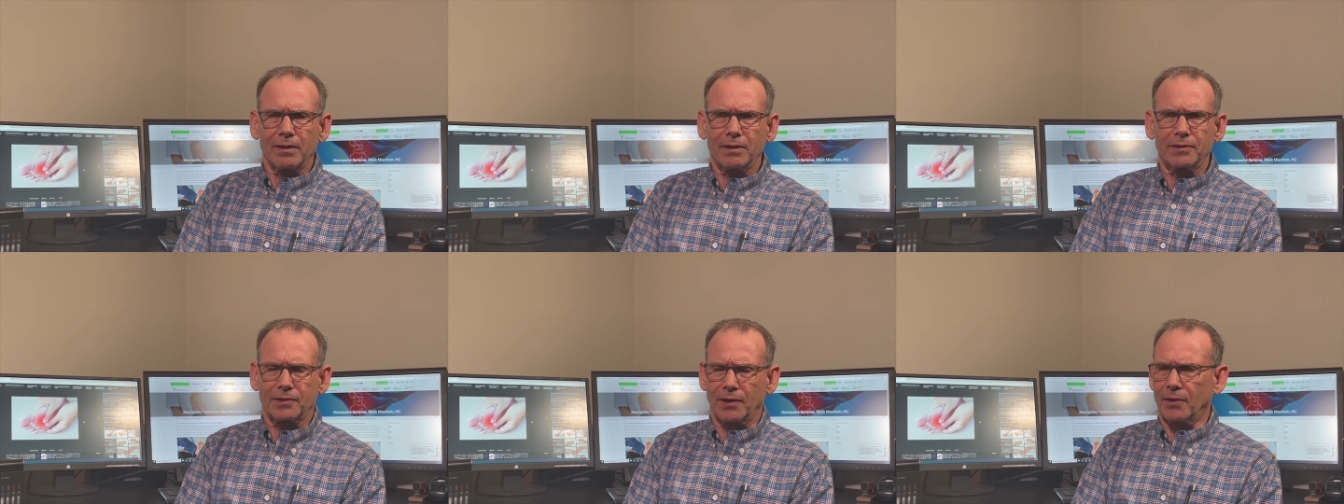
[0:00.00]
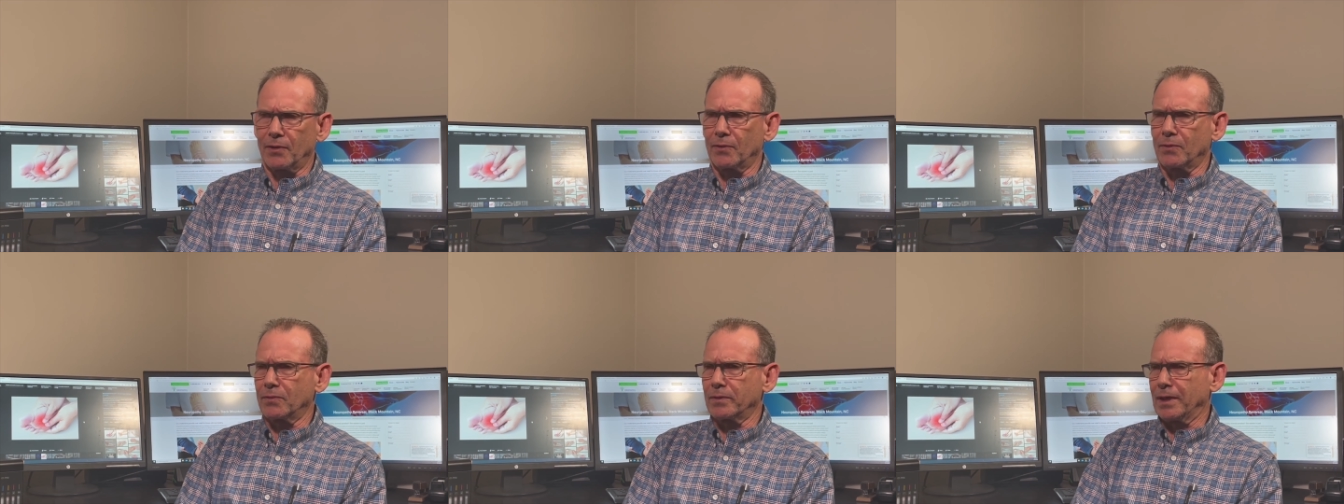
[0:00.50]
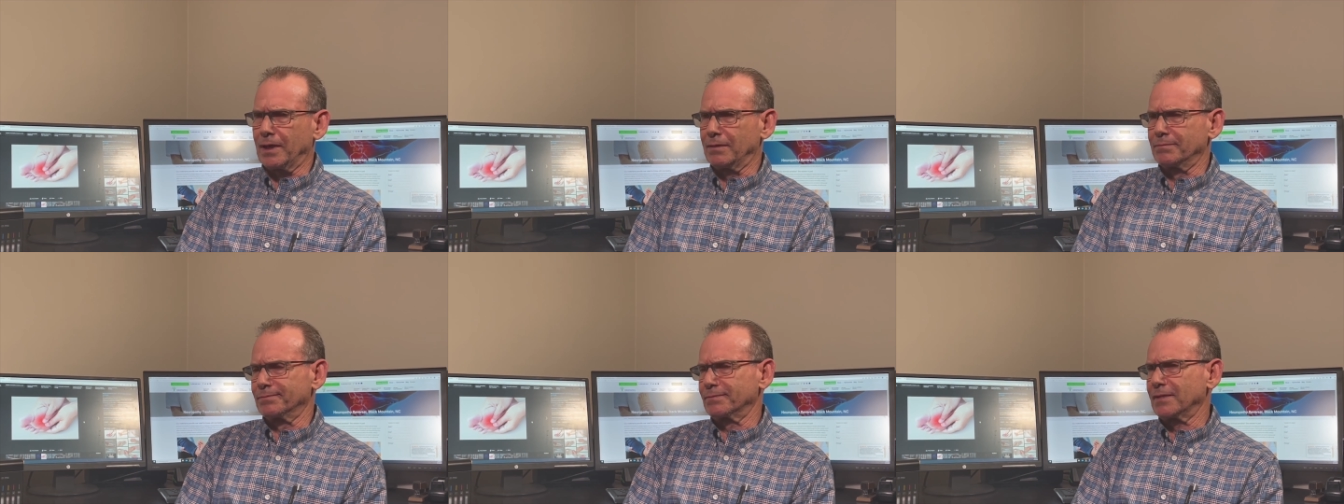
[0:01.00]
So
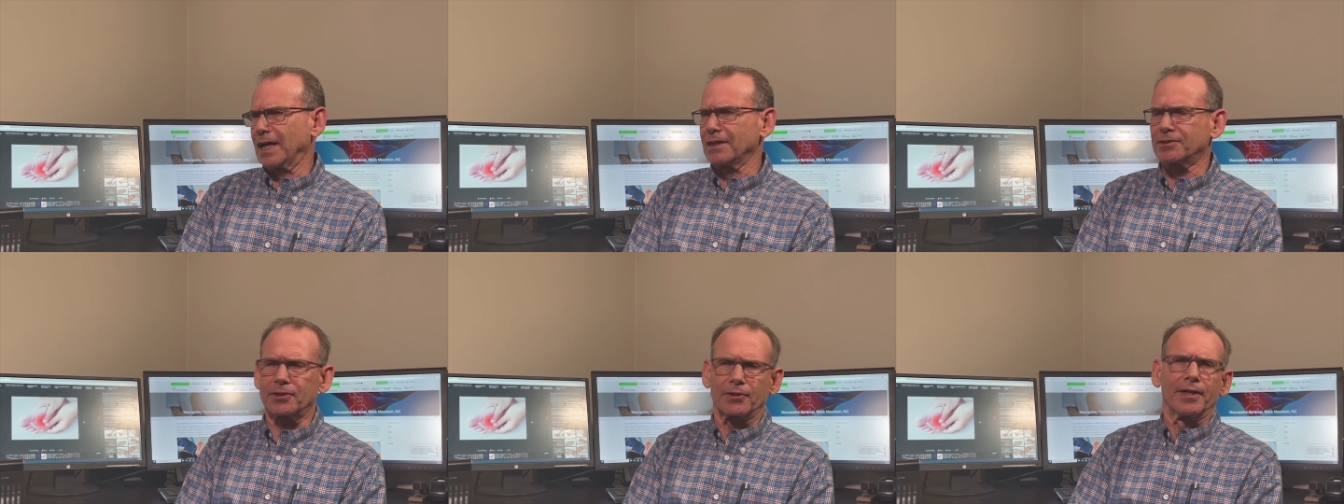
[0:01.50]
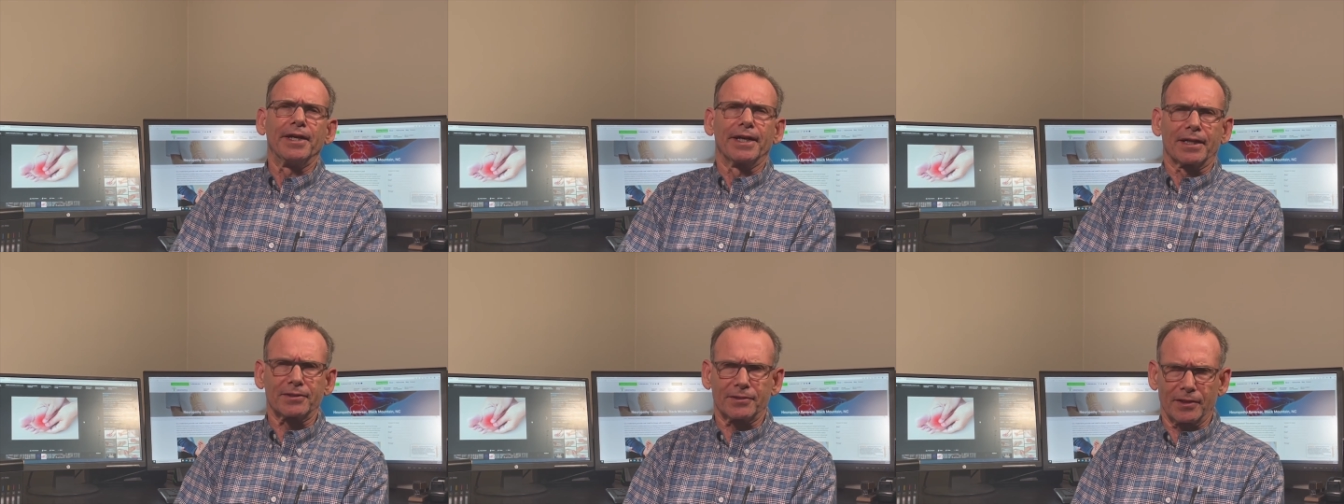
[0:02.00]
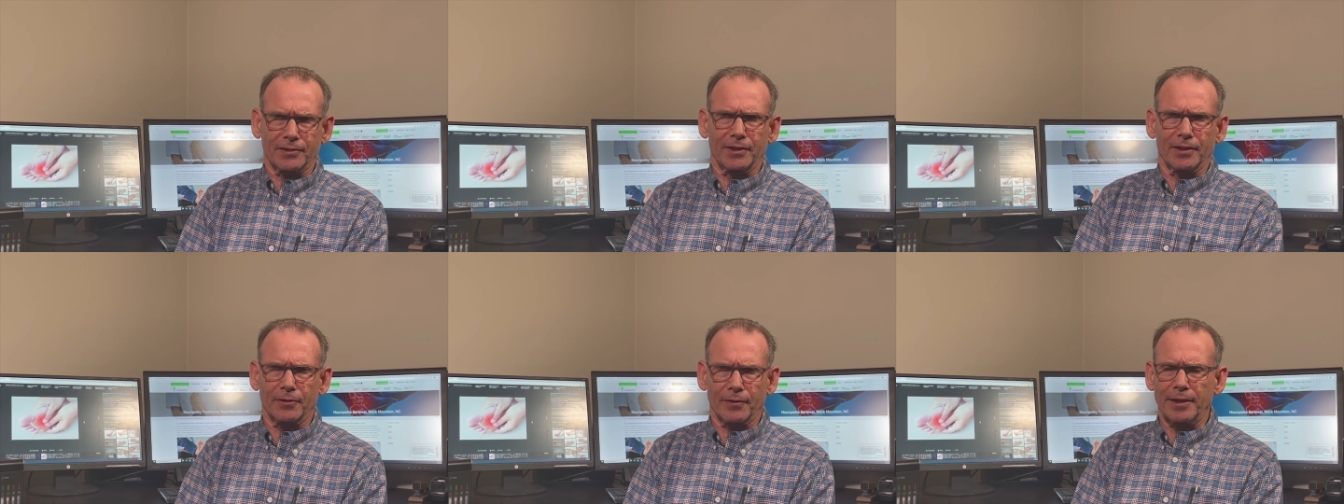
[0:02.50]
um, Esther Hicks does
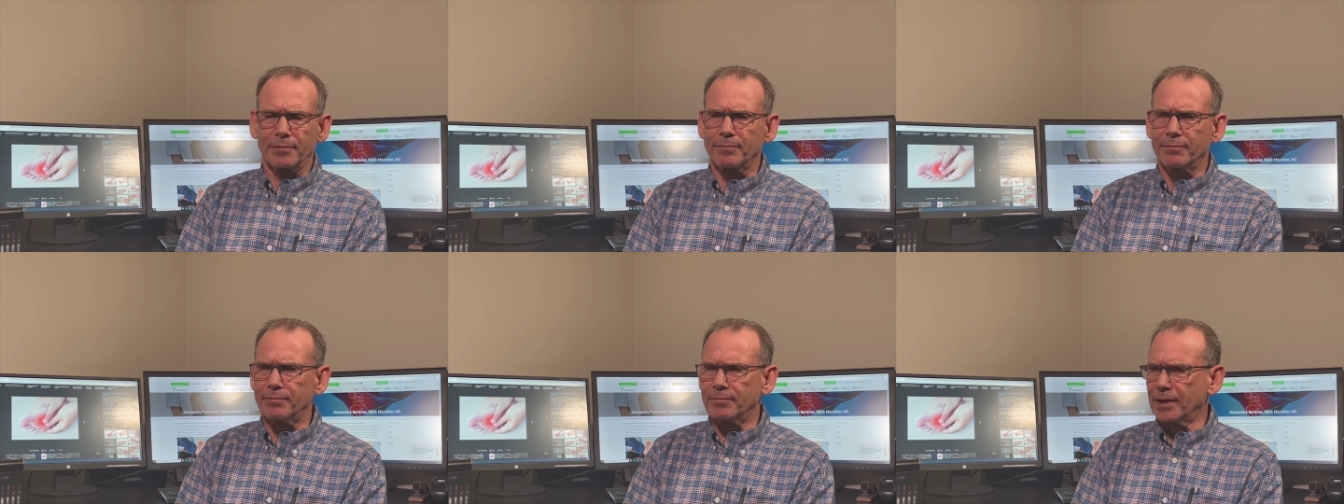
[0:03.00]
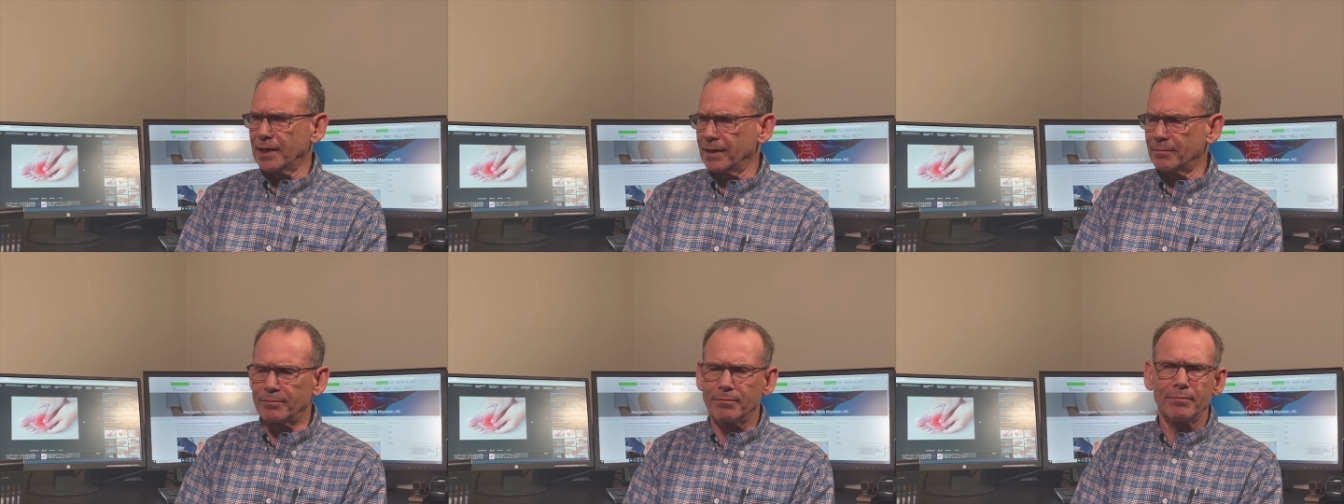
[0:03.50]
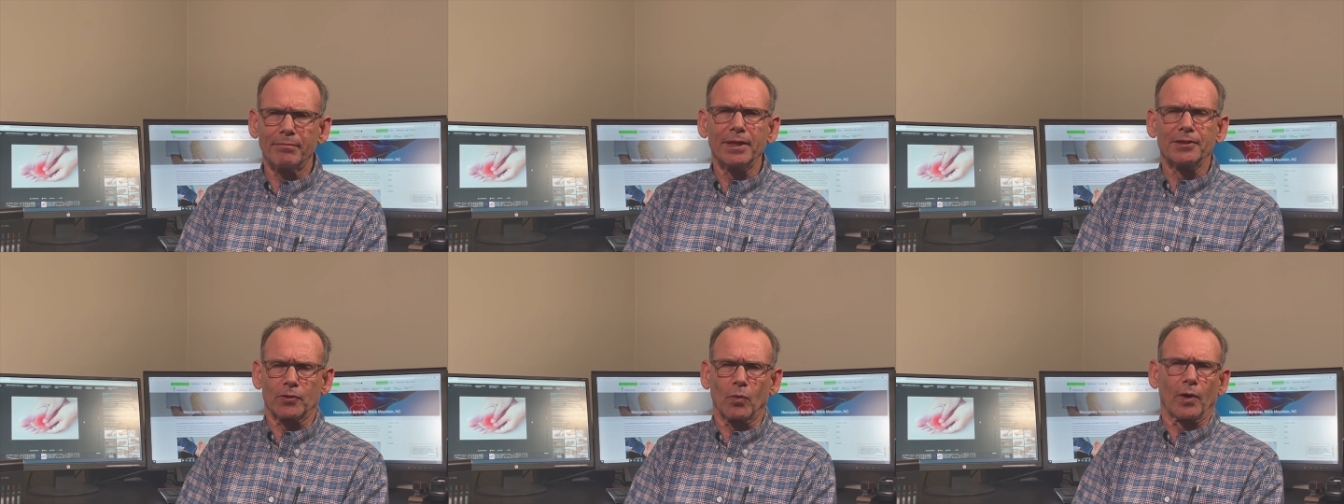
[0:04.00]
a great uh,
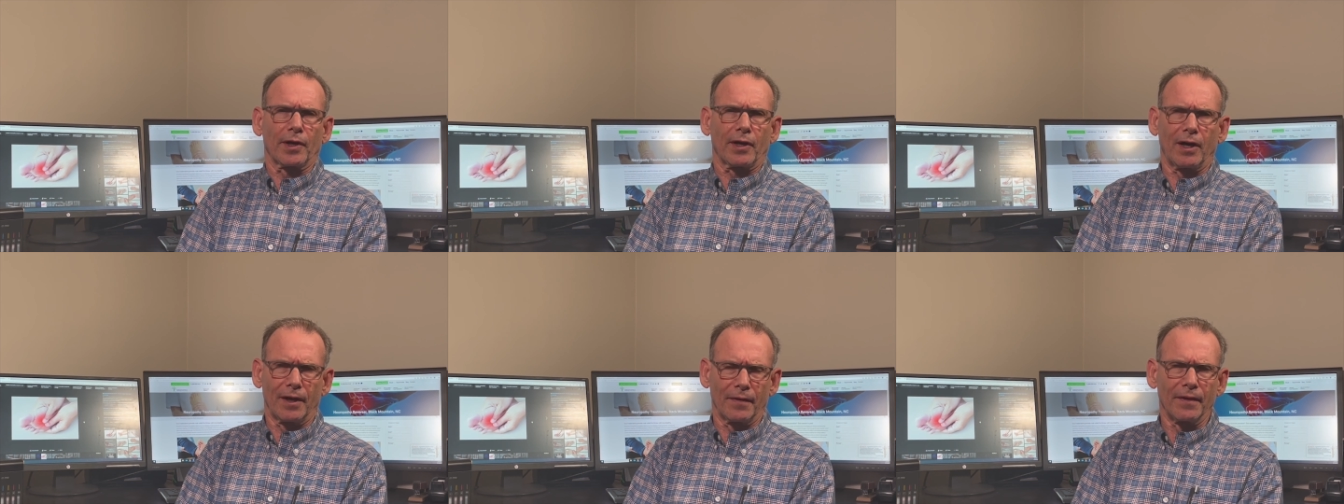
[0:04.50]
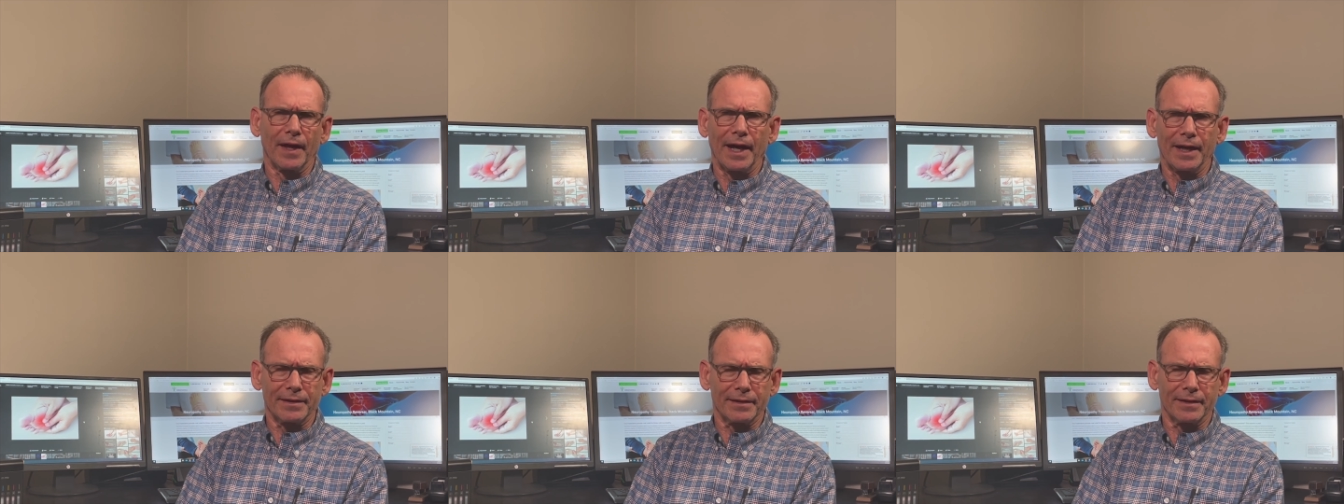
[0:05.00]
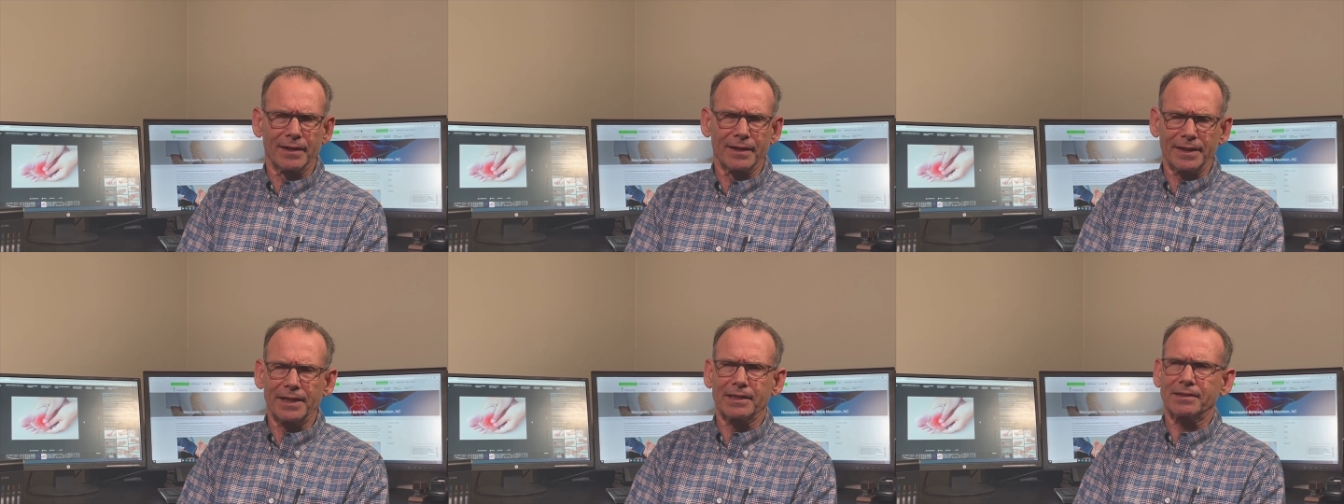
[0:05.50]
piece of work on that, uh,
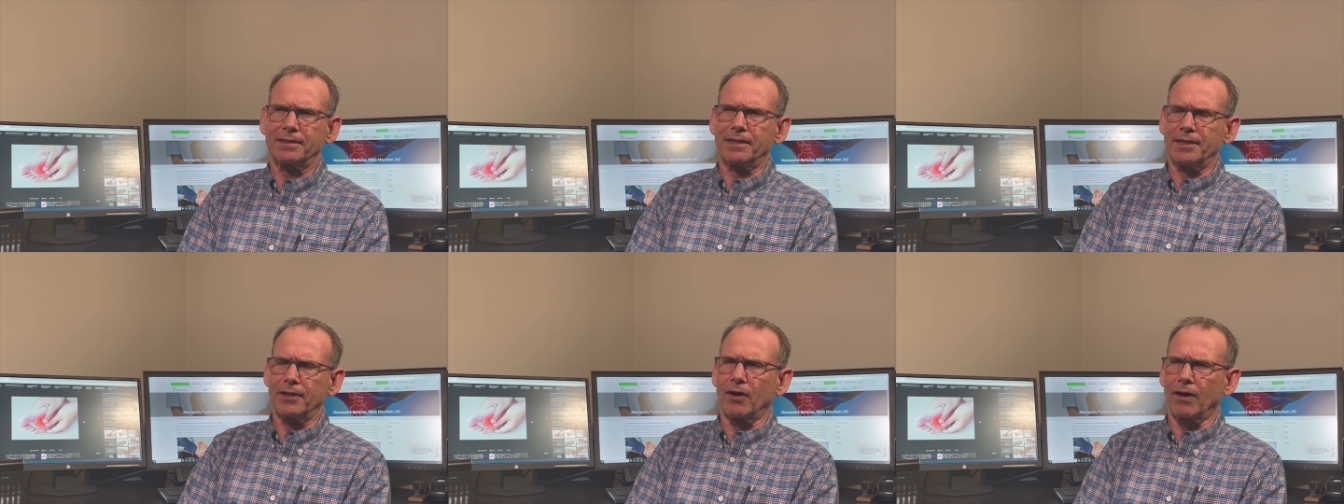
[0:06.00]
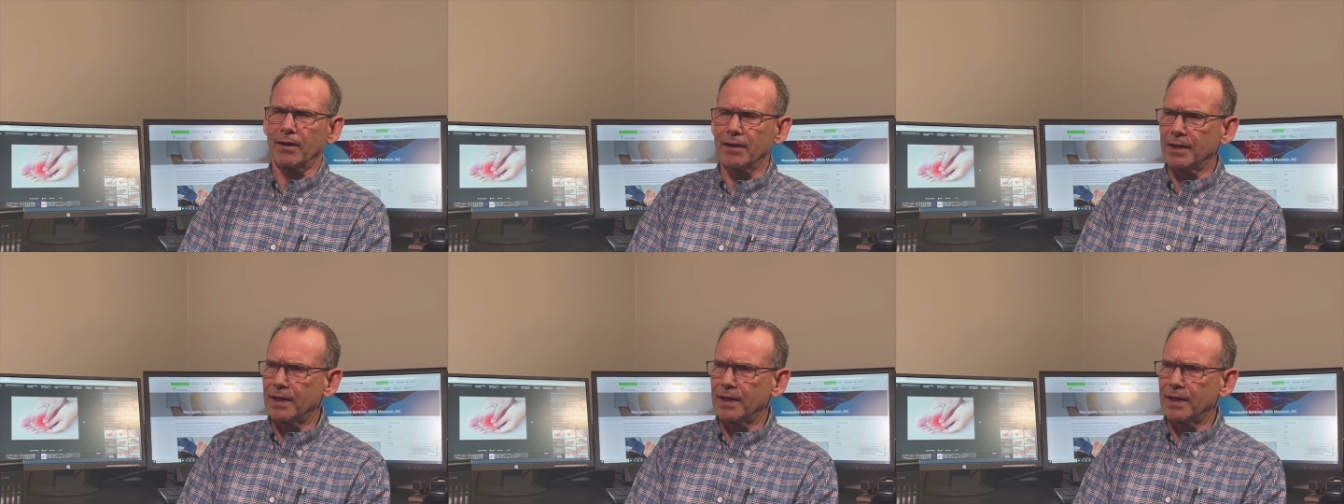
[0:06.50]
E-S-T-E-R.